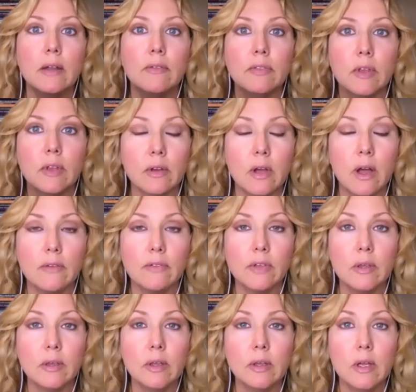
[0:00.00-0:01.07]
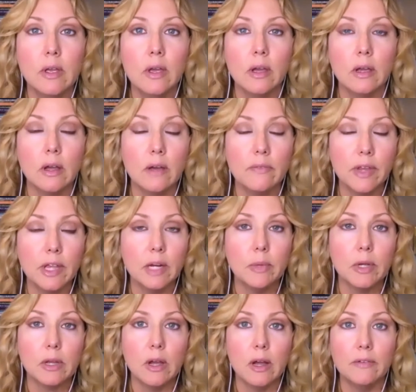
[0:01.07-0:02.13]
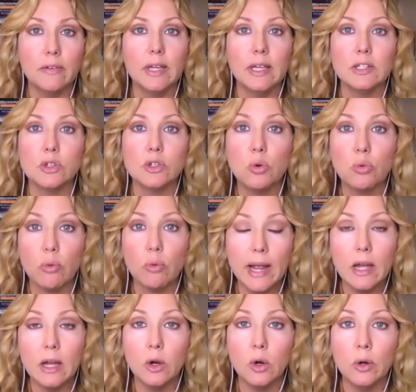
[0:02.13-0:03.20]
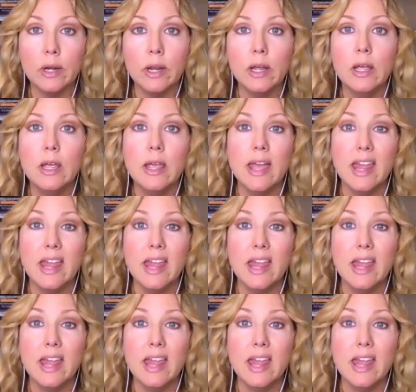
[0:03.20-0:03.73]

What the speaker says: If the coffee enema coffee is ground